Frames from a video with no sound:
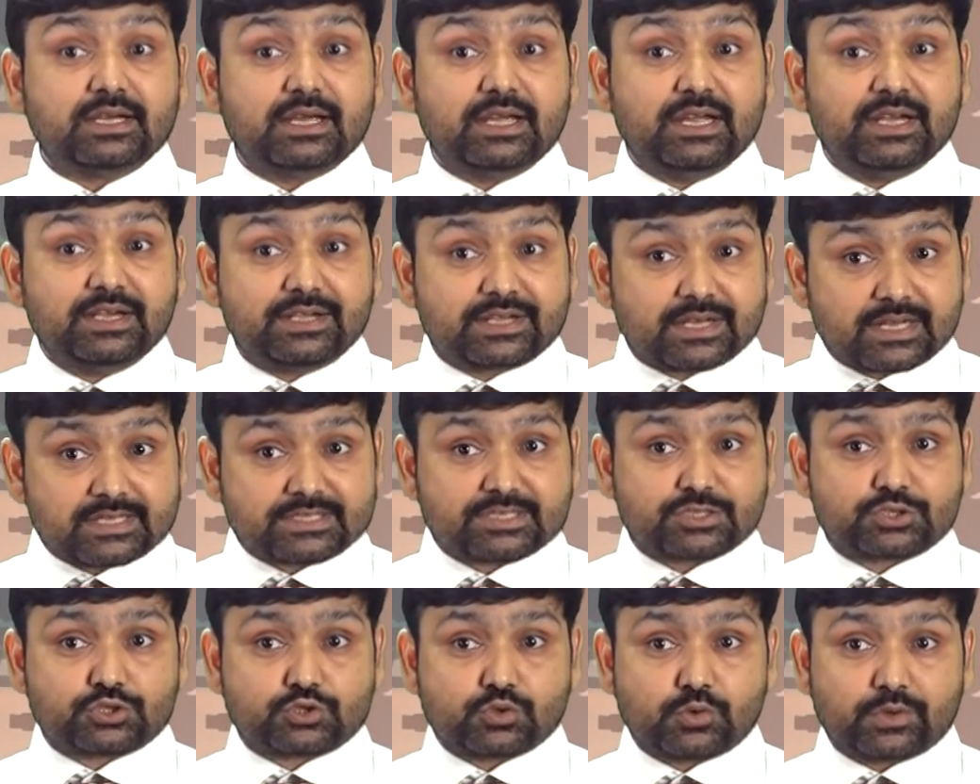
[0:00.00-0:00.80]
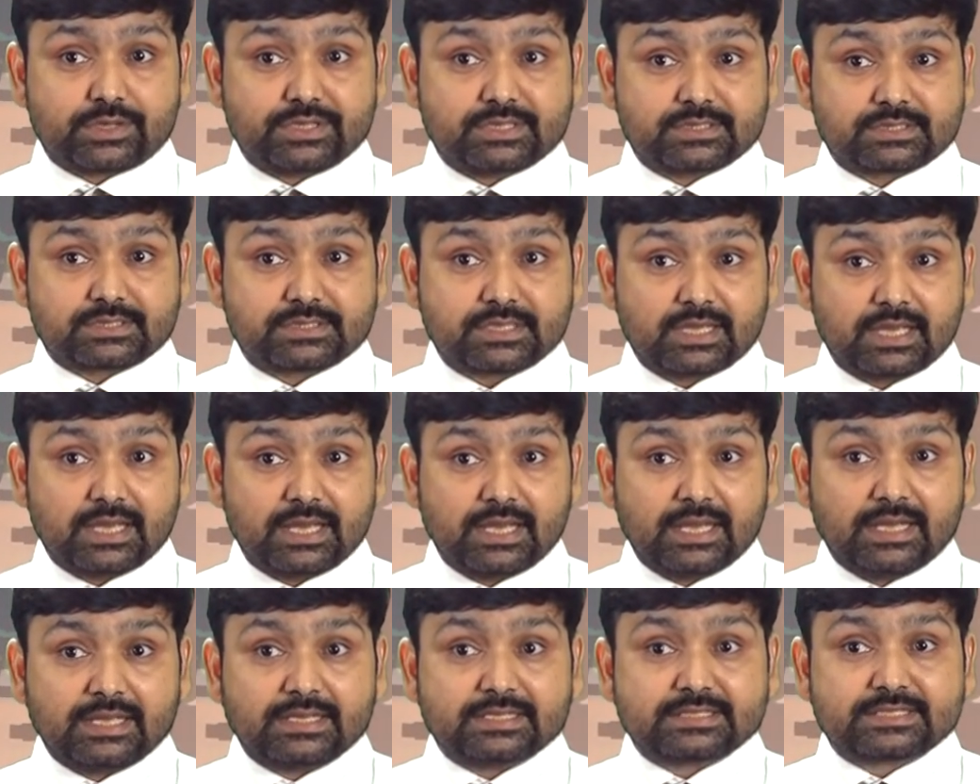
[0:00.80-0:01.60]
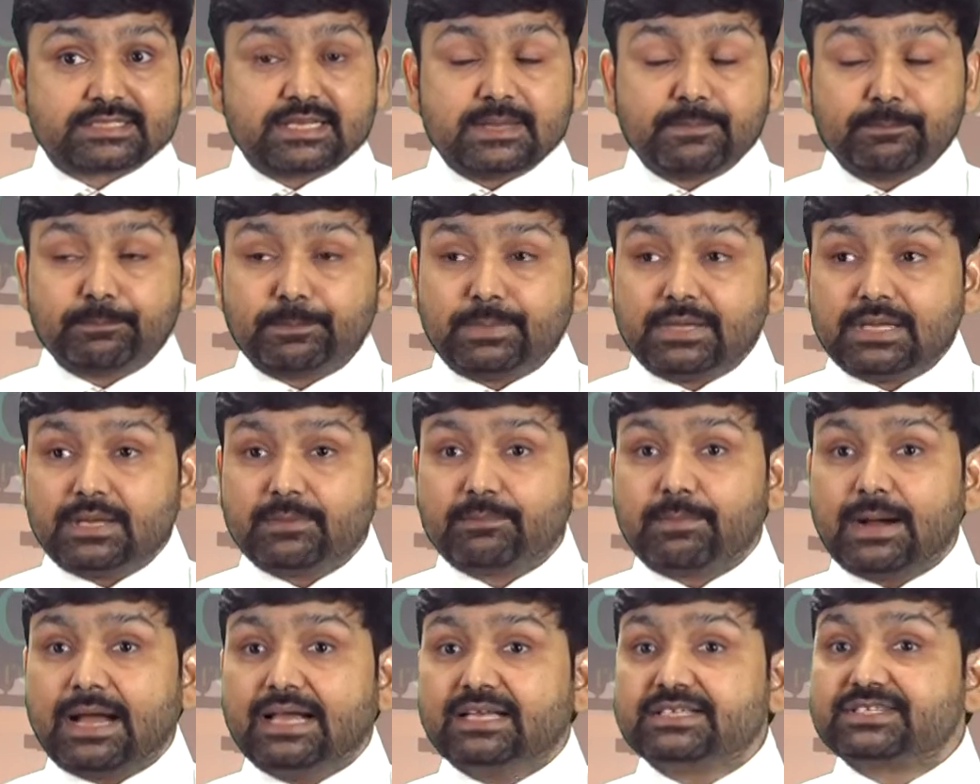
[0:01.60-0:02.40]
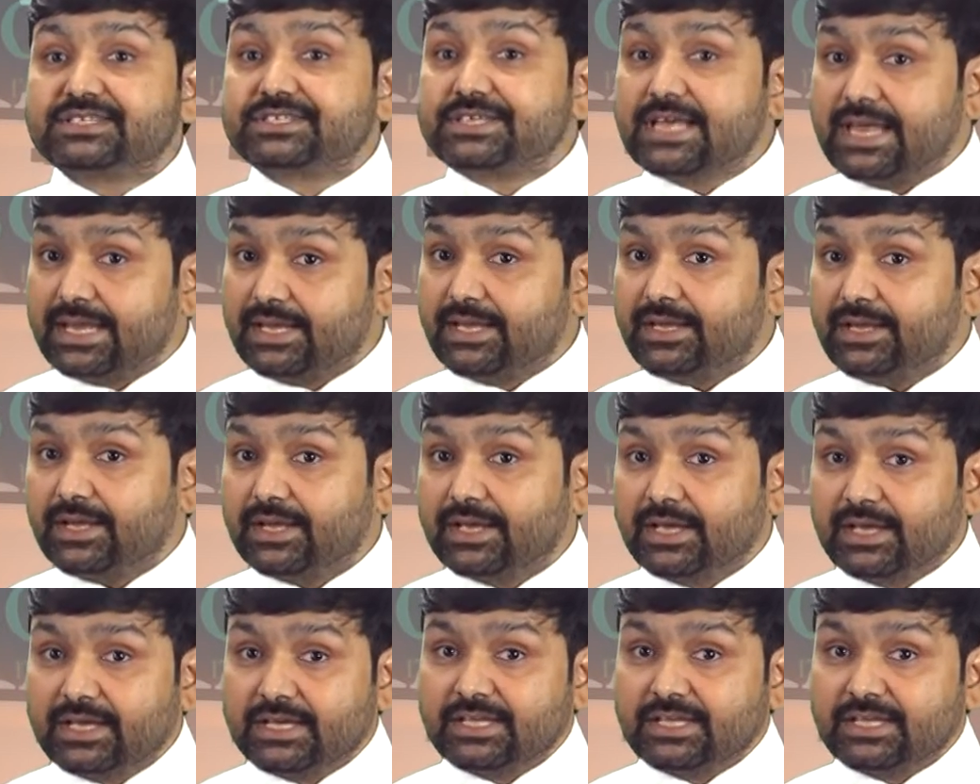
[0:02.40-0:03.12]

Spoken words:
interest stories simply by saying